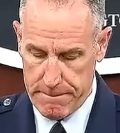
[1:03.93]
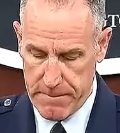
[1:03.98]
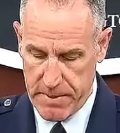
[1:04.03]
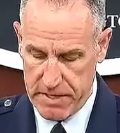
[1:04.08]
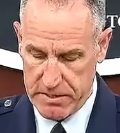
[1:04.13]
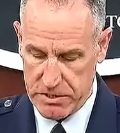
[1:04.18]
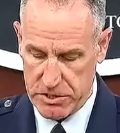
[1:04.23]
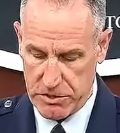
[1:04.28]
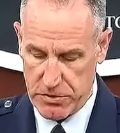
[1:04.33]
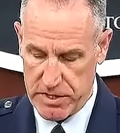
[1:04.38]

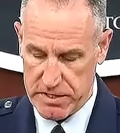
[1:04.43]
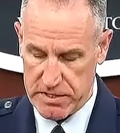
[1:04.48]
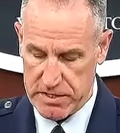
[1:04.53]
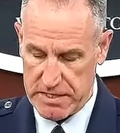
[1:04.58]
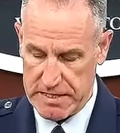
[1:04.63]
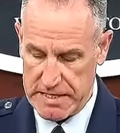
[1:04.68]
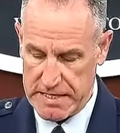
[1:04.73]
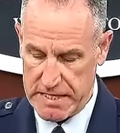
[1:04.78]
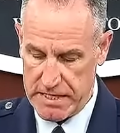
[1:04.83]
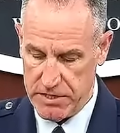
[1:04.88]
and
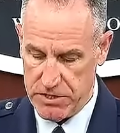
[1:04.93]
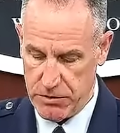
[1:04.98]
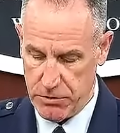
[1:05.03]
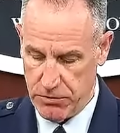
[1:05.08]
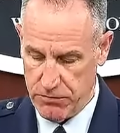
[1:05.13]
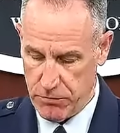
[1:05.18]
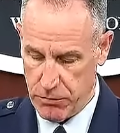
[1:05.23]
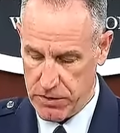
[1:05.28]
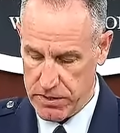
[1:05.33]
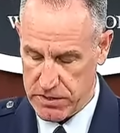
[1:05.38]
stressed the need
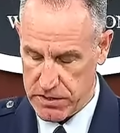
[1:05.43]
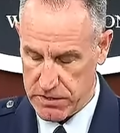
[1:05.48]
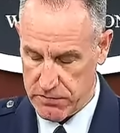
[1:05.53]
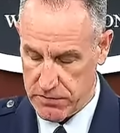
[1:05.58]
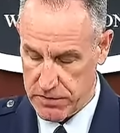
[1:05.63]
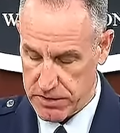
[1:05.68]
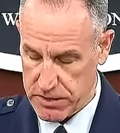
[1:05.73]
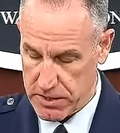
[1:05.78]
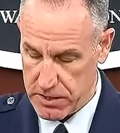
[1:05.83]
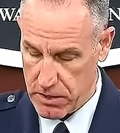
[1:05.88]
to avoid
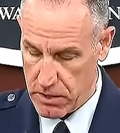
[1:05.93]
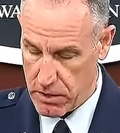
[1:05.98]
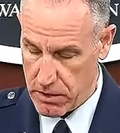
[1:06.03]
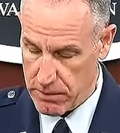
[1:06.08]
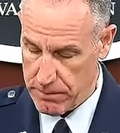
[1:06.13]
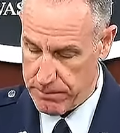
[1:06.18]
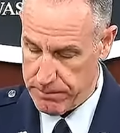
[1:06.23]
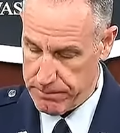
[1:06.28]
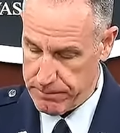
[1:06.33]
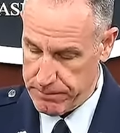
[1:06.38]
civilian
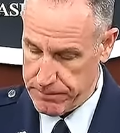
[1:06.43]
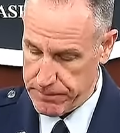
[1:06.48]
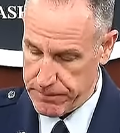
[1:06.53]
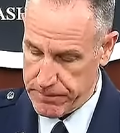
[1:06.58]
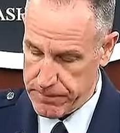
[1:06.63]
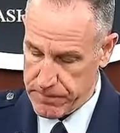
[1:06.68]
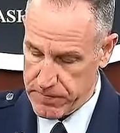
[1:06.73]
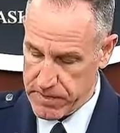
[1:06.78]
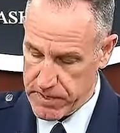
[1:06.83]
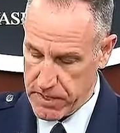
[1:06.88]
harm.
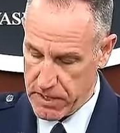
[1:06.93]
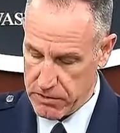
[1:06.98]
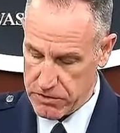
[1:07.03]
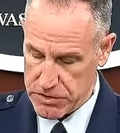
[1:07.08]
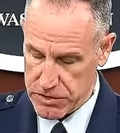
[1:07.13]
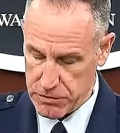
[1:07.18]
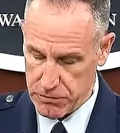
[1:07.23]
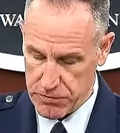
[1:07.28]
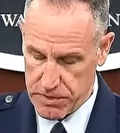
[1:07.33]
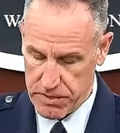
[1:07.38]
He
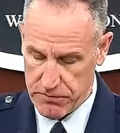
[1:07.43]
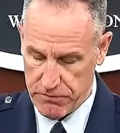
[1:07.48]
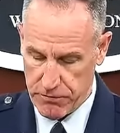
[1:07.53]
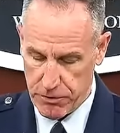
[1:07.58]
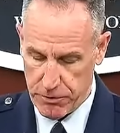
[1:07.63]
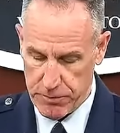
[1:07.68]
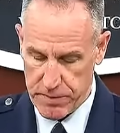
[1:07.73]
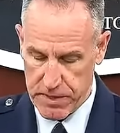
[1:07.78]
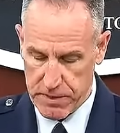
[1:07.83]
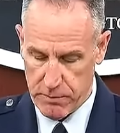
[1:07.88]
also
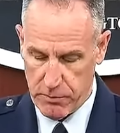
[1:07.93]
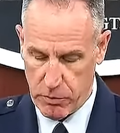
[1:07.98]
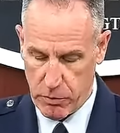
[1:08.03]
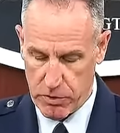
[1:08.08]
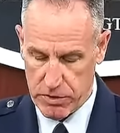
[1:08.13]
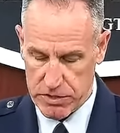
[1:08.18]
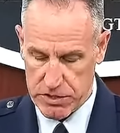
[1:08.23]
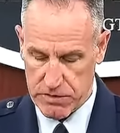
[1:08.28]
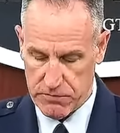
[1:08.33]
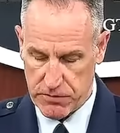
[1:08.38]
reaffirmed the
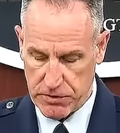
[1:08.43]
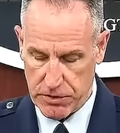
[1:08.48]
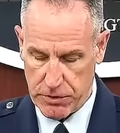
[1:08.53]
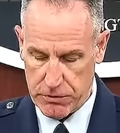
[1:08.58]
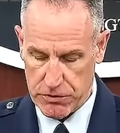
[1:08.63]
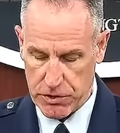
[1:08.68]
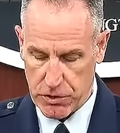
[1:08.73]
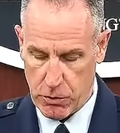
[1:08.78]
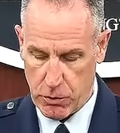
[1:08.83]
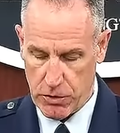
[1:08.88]
importance of
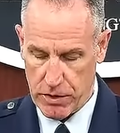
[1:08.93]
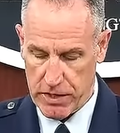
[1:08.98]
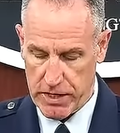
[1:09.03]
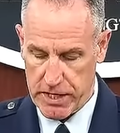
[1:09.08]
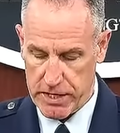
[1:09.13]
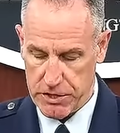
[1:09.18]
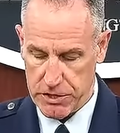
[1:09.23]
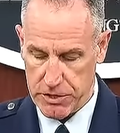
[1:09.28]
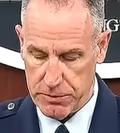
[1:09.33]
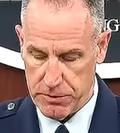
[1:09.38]
close
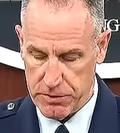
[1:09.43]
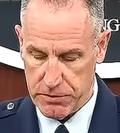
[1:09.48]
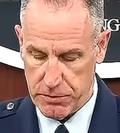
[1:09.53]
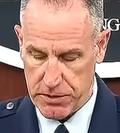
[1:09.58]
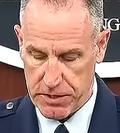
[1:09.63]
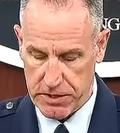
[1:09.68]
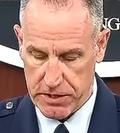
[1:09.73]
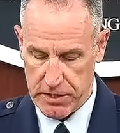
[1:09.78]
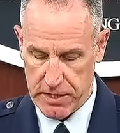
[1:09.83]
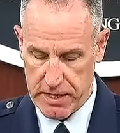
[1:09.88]
coordination
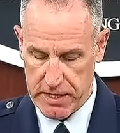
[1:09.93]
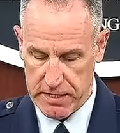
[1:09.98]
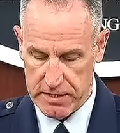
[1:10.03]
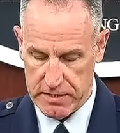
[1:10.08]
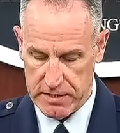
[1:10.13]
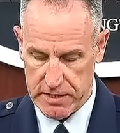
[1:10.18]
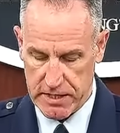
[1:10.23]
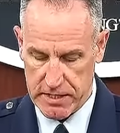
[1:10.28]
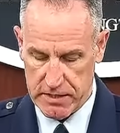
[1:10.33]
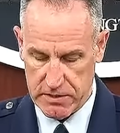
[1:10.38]
between the United
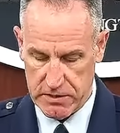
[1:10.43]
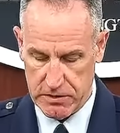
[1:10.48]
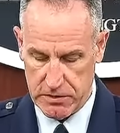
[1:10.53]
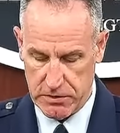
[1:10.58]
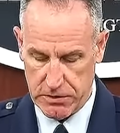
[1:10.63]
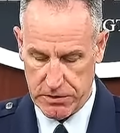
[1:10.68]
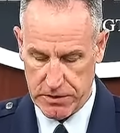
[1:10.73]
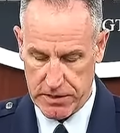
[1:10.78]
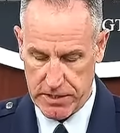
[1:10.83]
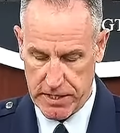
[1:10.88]
States and
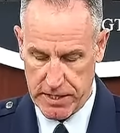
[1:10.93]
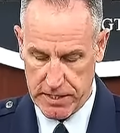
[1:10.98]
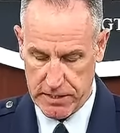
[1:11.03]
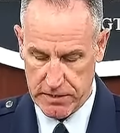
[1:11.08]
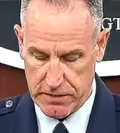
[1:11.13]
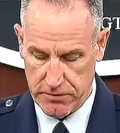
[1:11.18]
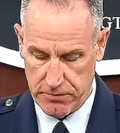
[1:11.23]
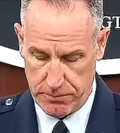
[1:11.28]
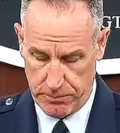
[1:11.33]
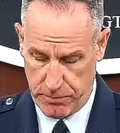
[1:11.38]
Turkey
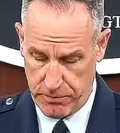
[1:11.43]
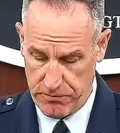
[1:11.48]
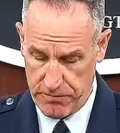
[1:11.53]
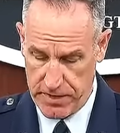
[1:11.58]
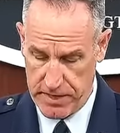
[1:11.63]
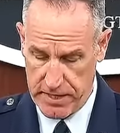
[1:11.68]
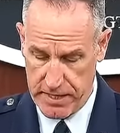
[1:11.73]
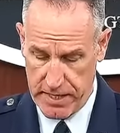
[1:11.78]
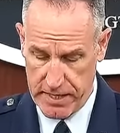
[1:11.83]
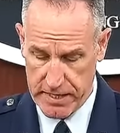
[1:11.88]
to
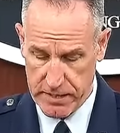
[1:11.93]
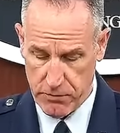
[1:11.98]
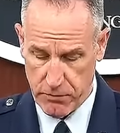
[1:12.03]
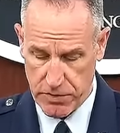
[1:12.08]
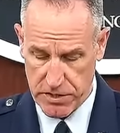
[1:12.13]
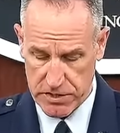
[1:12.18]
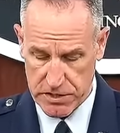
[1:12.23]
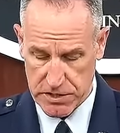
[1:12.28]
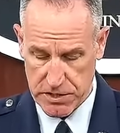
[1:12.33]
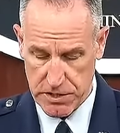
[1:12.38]
prevent any
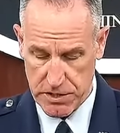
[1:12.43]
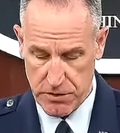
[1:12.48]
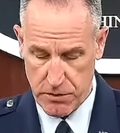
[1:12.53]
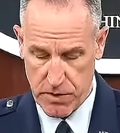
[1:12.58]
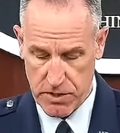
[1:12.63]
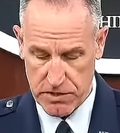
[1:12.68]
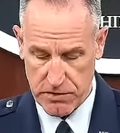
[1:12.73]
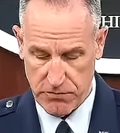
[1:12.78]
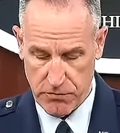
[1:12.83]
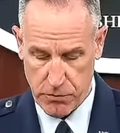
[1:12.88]
risk to
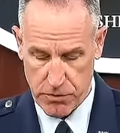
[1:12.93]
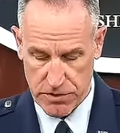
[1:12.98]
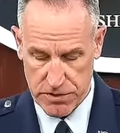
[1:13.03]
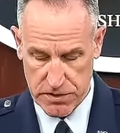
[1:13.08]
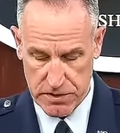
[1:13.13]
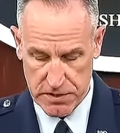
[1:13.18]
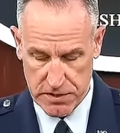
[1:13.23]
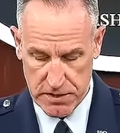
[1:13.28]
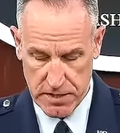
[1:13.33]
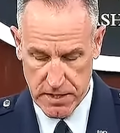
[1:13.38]
U.S.
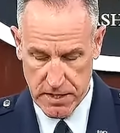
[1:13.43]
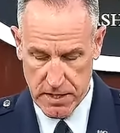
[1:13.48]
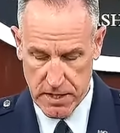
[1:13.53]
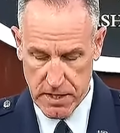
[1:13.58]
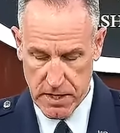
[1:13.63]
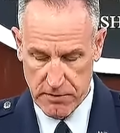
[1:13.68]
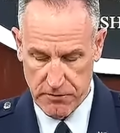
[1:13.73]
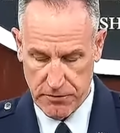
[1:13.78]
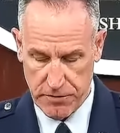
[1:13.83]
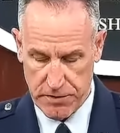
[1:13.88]
forces
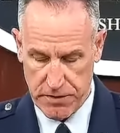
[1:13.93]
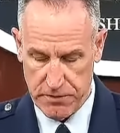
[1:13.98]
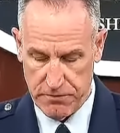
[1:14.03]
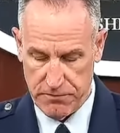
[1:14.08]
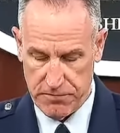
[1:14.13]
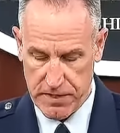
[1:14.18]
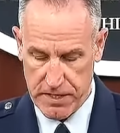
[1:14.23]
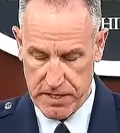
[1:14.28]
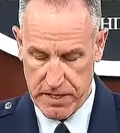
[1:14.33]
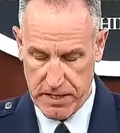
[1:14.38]
for the
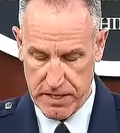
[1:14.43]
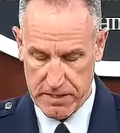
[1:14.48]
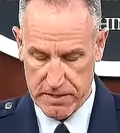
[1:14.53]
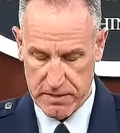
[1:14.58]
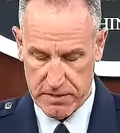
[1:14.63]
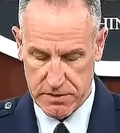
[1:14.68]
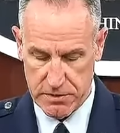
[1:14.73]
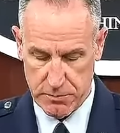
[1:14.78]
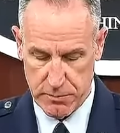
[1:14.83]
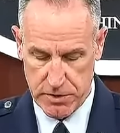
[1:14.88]
Defeat
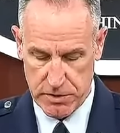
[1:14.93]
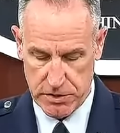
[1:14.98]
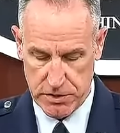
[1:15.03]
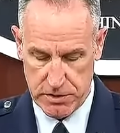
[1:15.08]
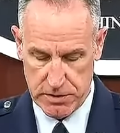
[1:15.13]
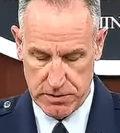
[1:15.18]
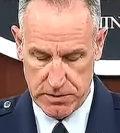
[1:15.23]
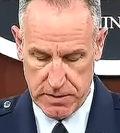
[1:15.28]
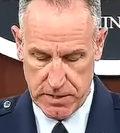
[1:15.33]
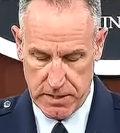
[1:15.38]
ISIS
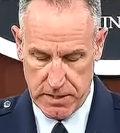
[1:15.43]
mission.